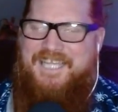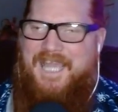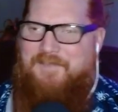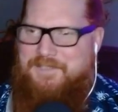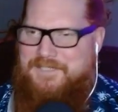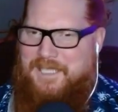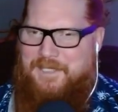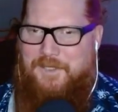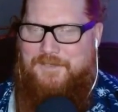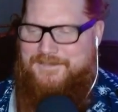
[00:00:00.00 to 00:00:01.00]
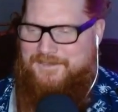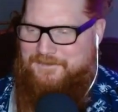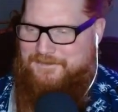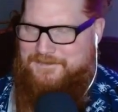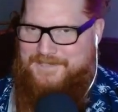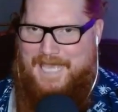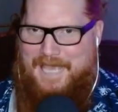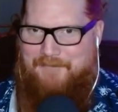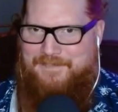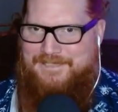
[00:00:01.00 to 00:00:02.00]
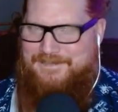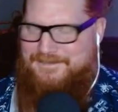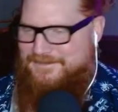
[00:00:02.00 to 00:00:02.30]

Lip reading: I thought it was like a call center. It was like AFNI.